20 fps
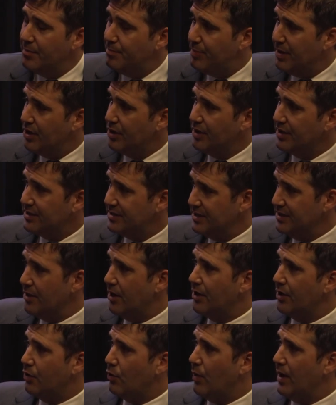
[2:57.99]
Barrick did
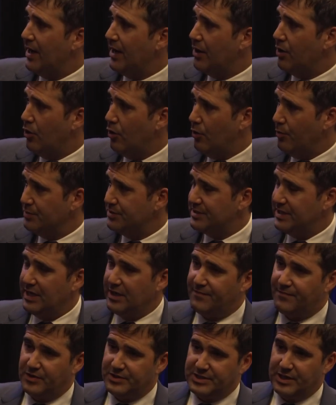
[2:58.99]
not acquire
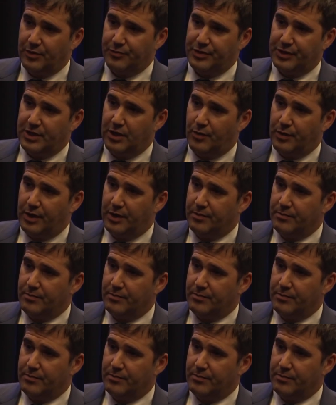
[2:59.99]
Homestake for South Dakota.